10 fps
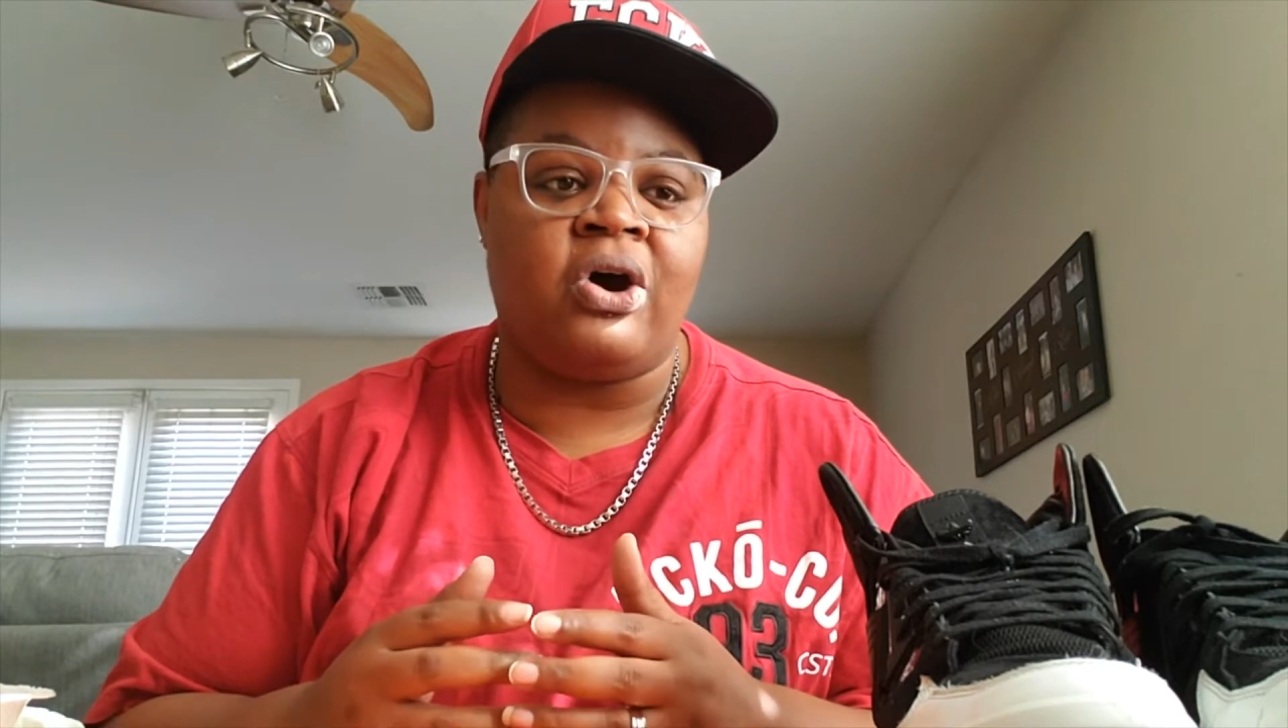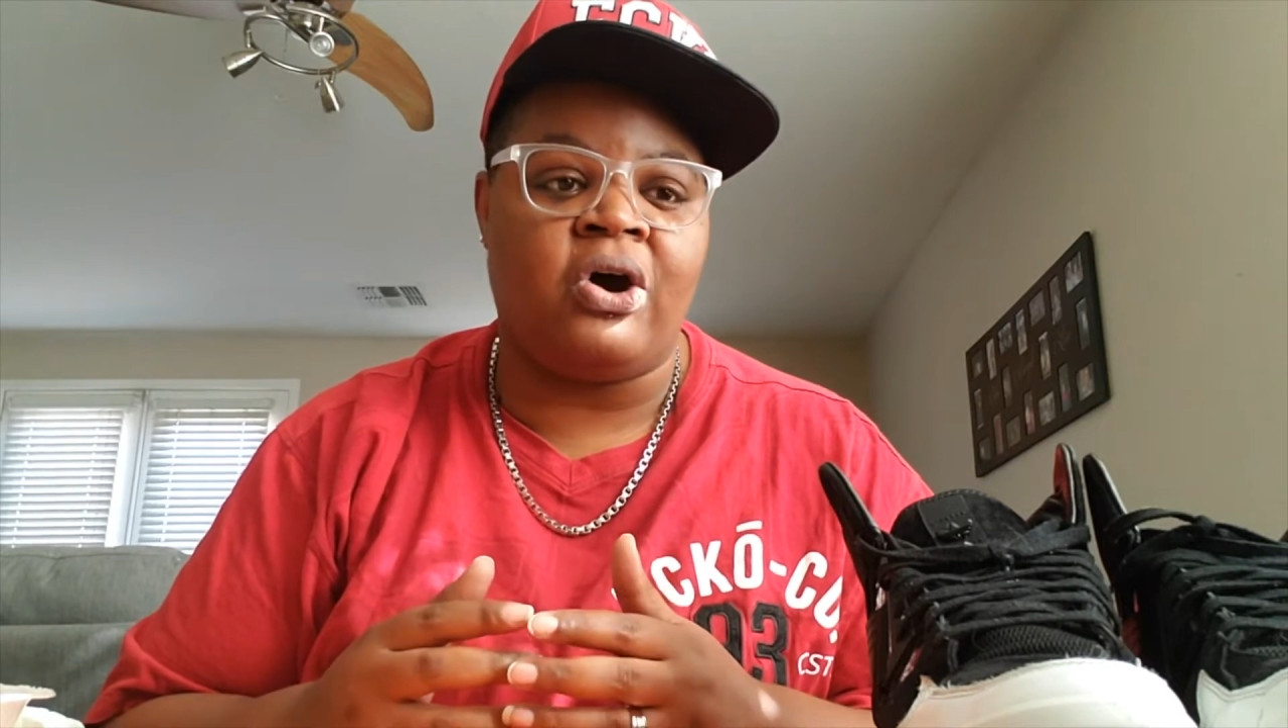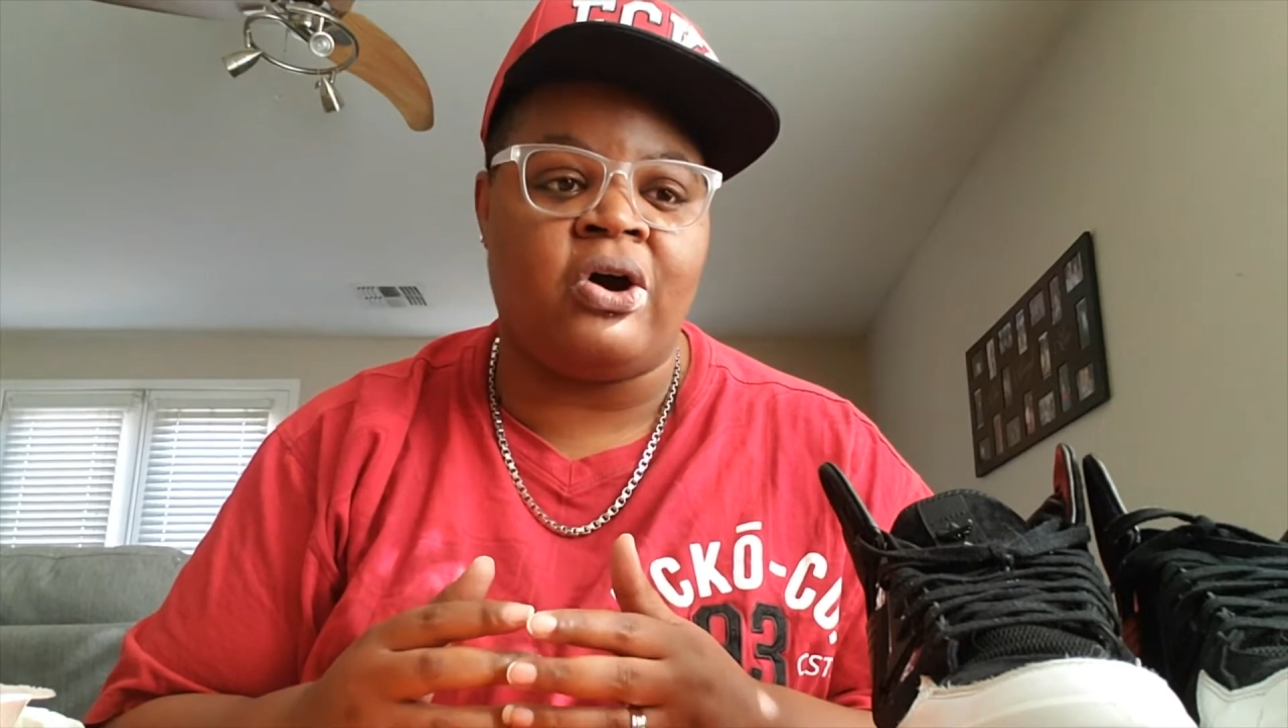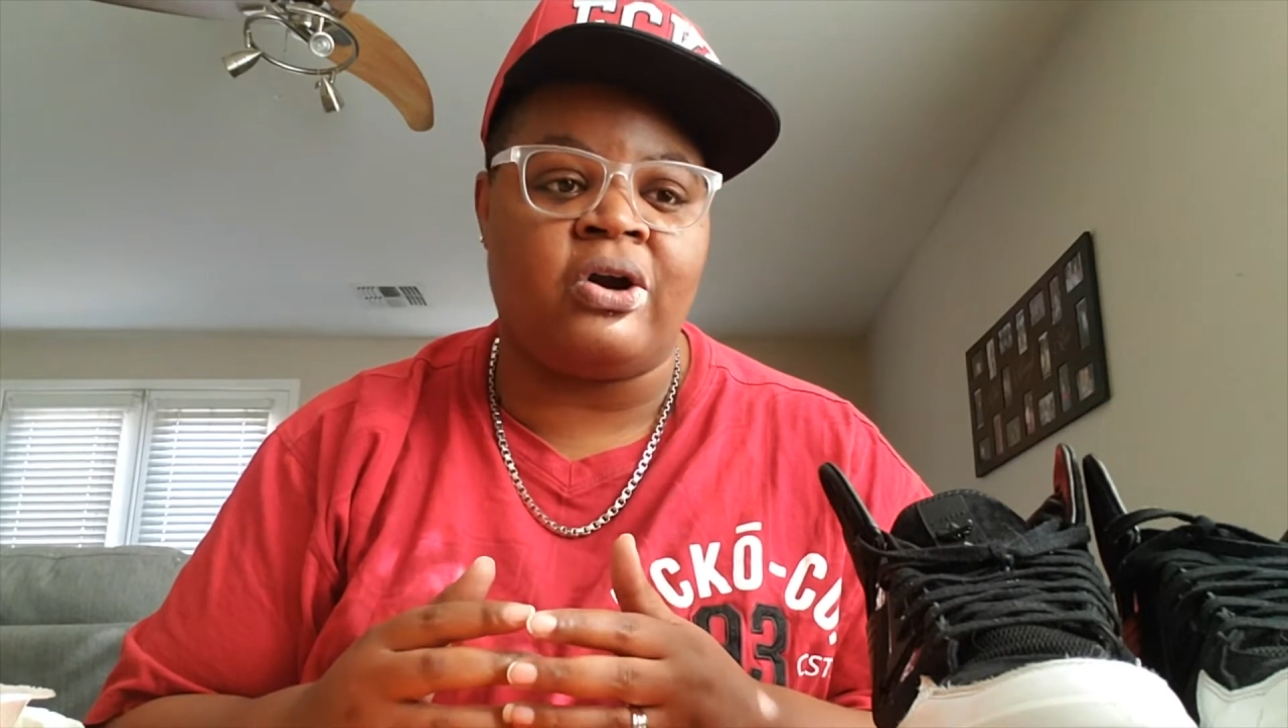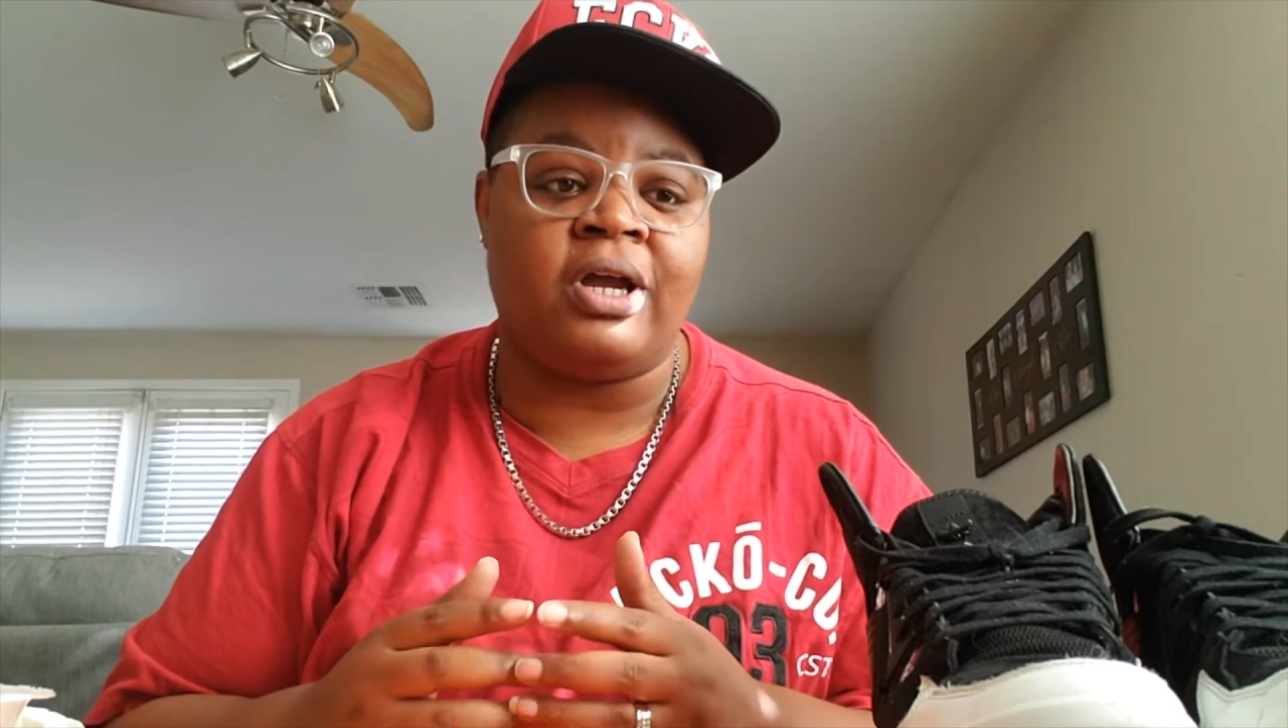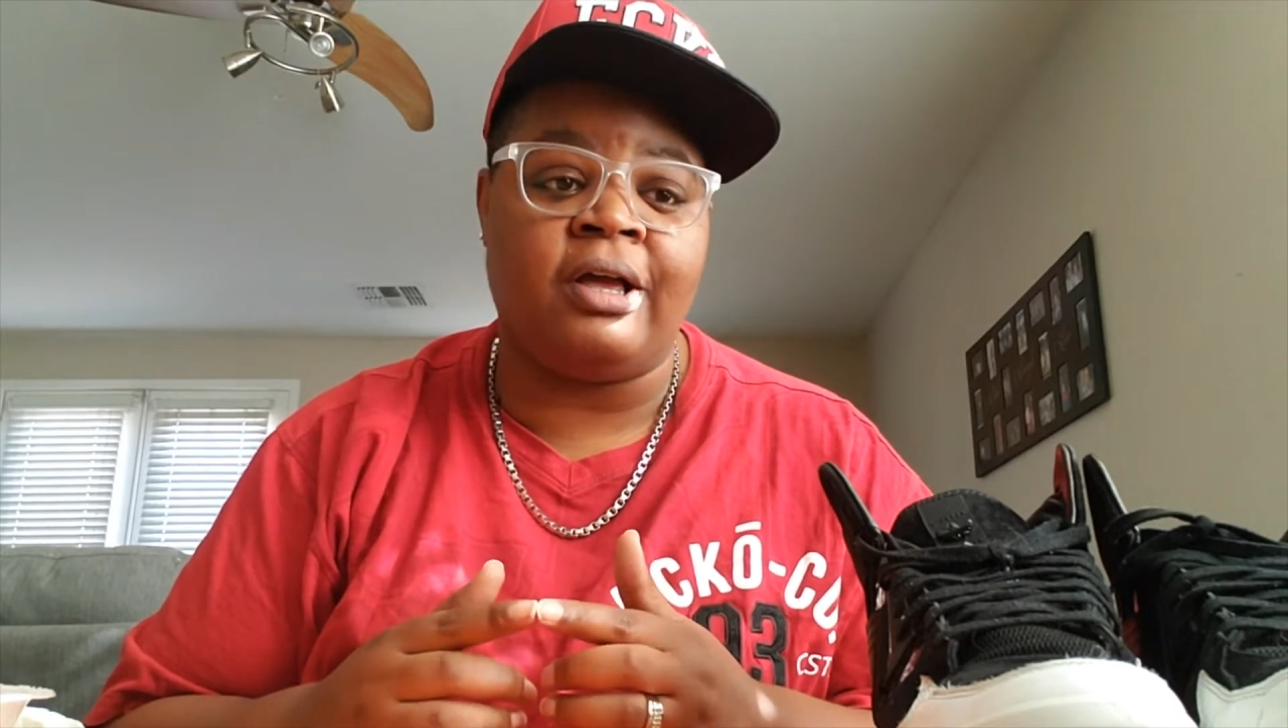are